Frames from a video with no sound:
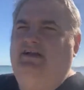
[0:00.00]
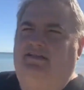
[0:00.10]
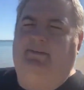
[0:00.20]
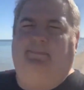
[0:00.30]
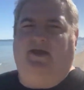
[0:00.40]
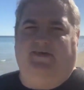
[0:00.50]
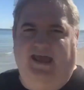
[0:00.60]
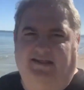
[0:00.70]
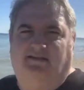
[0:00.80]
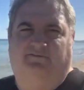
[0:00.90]
that by the
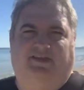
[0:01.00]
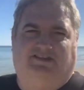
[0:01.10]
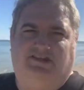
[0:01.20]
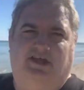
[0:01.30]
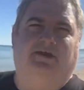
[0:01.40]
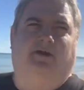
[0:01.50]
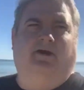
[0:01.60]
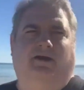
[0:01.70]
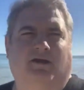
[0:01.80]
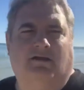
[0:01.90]
end of this
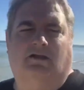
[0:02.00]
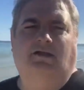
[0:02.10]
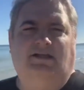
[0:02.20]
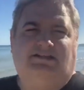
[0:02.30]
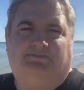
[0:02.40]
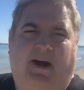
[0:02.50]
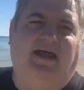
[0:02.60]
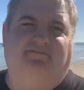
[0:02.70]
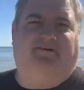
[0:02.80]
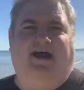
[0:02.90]
year,
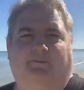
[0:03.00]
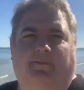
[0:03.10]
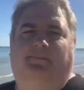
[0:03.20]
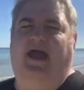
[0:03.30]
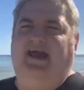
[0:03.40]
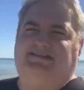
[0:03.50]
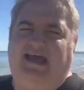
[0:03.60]
Spotify would pass